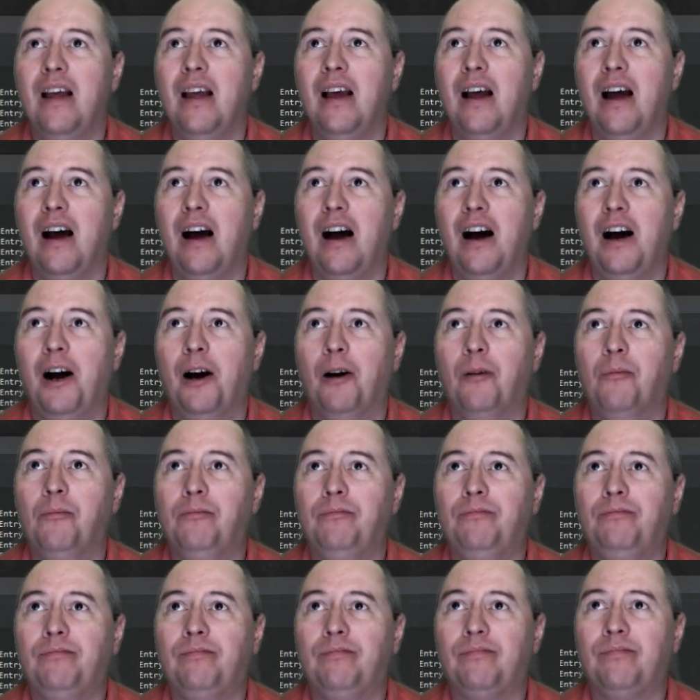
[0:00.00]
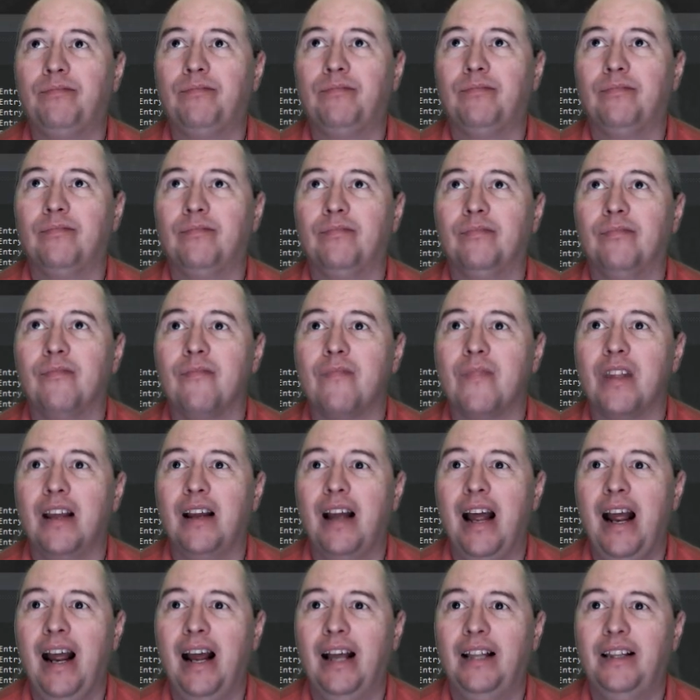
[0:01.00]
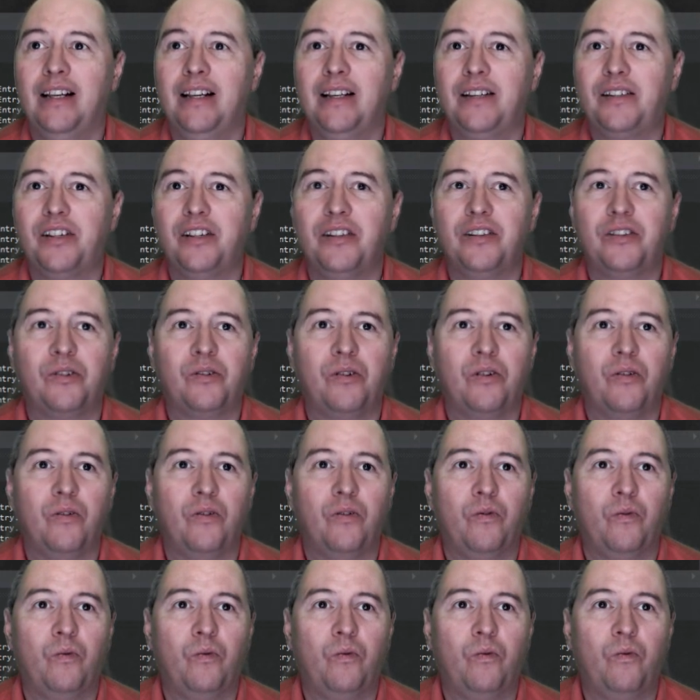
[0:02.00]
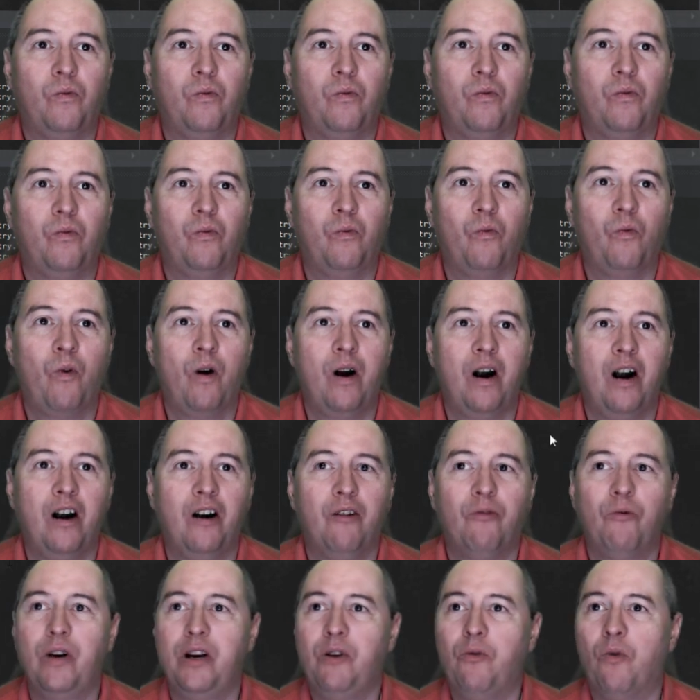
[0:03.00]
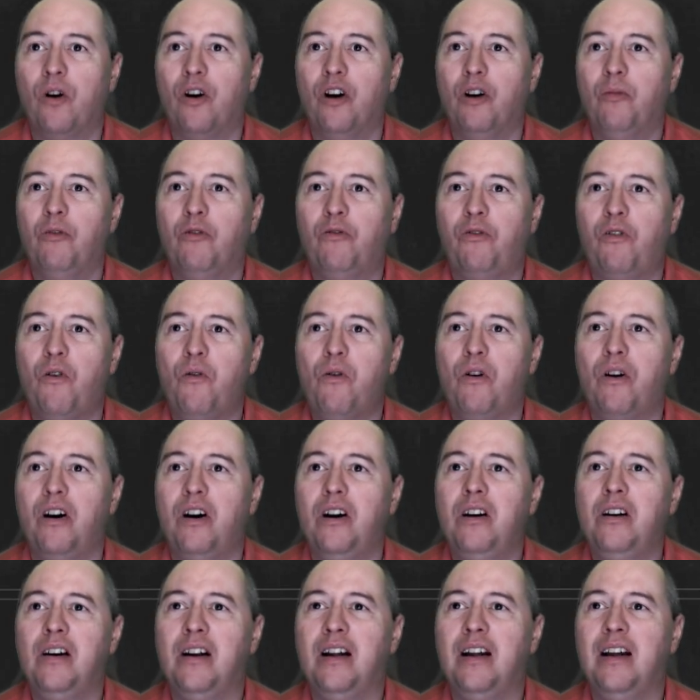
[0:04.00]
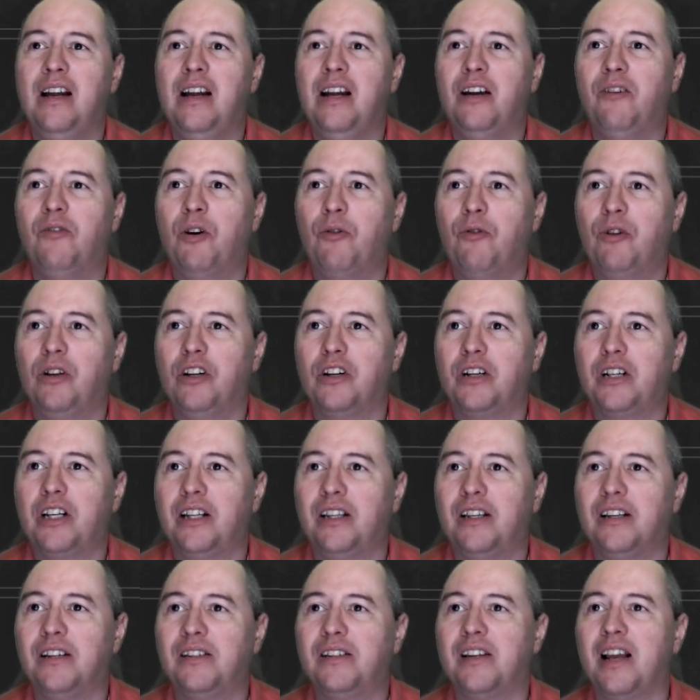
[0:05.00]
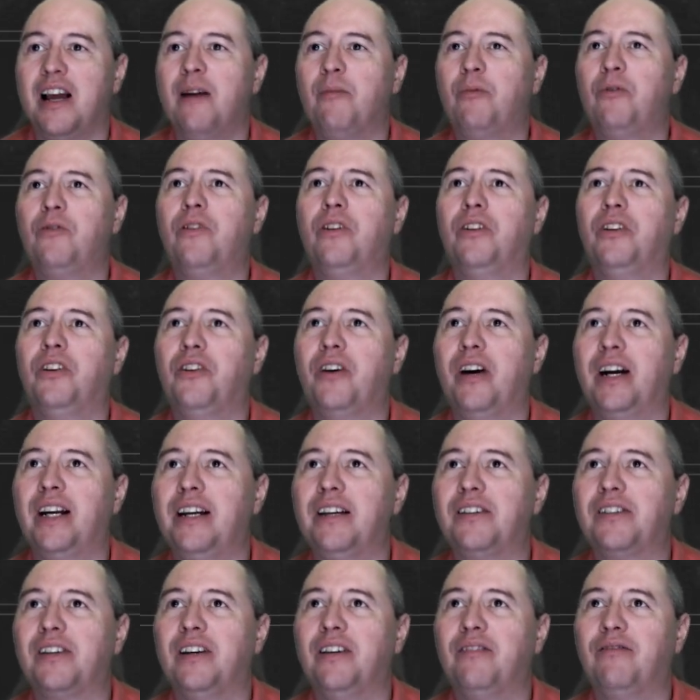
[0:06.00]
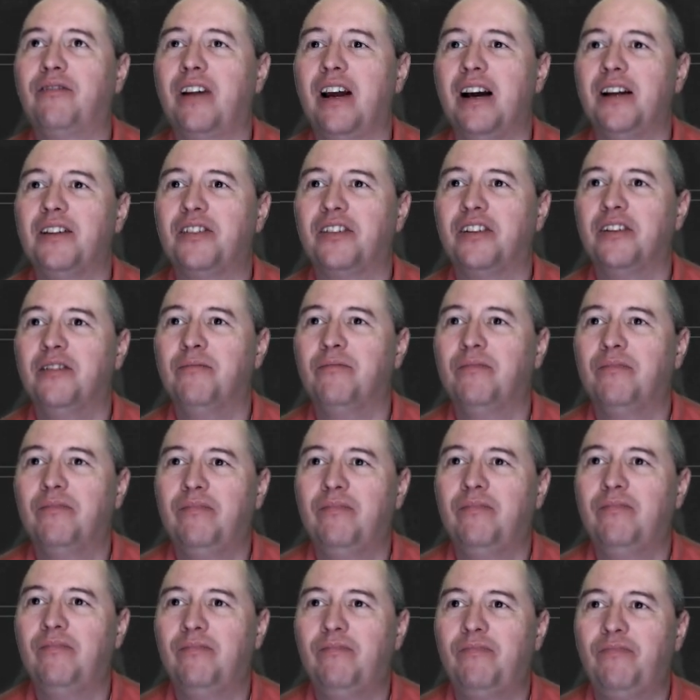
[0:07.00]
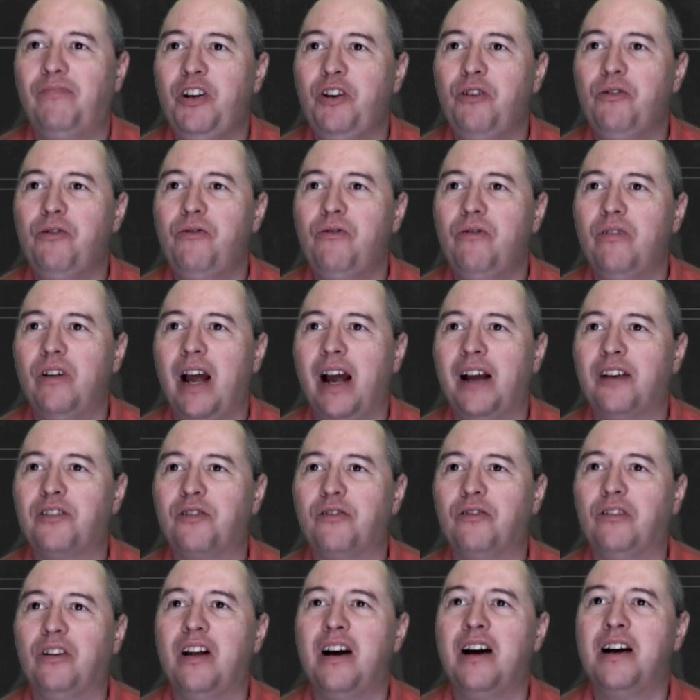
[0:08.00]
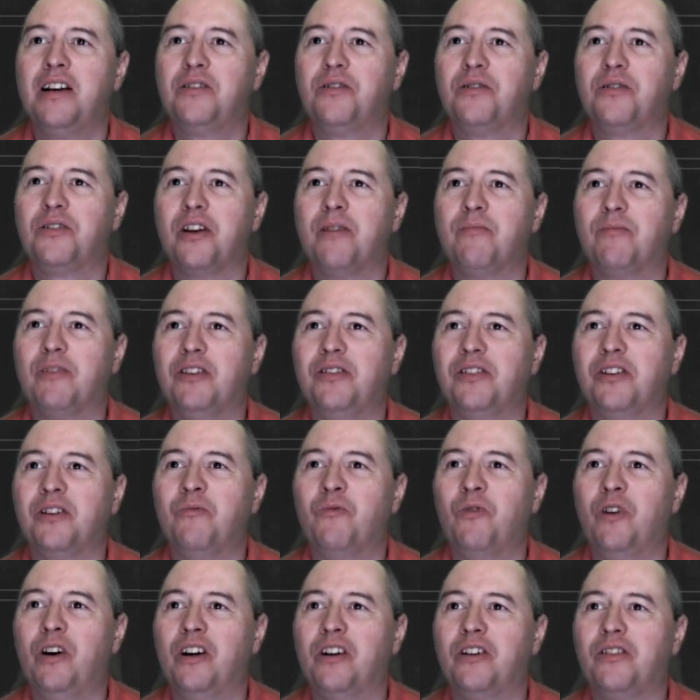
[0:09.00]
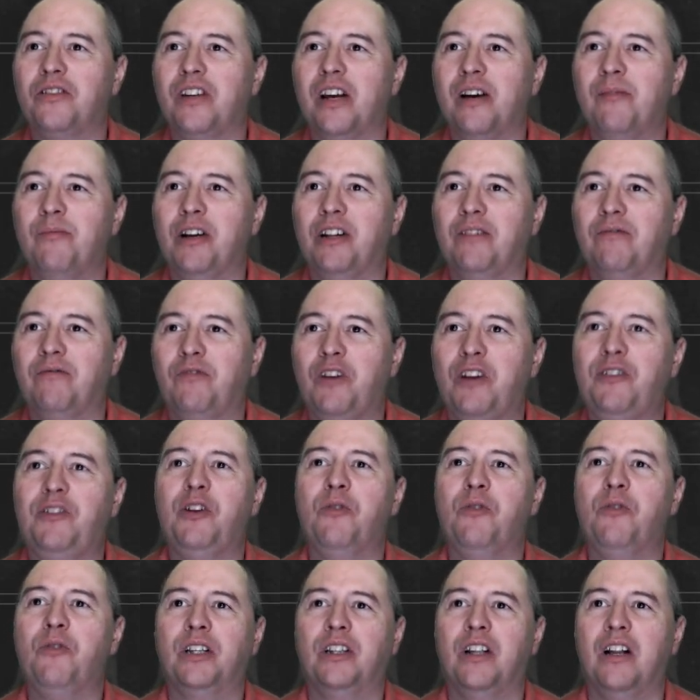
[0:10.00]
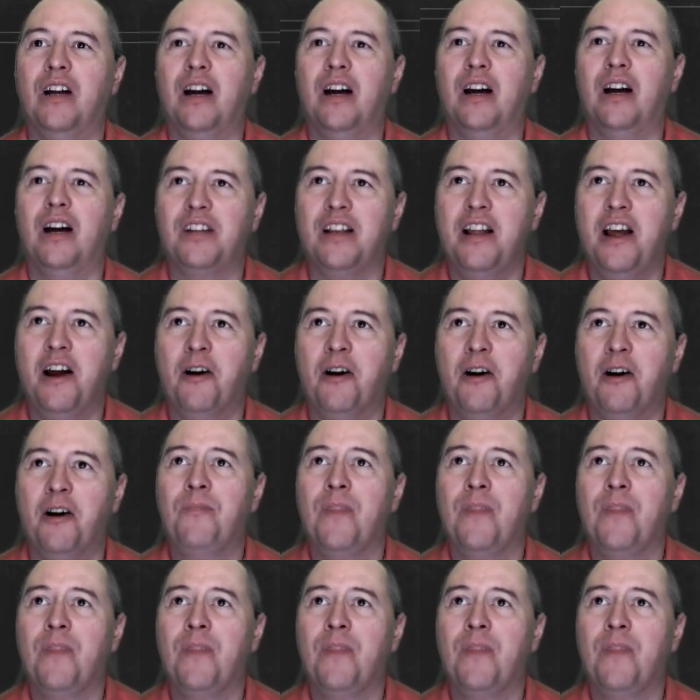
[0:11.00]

And this is where we were before when we looked at the example, although I guess I've got some few extra lines or something somewhere because I'm at 51 lines now.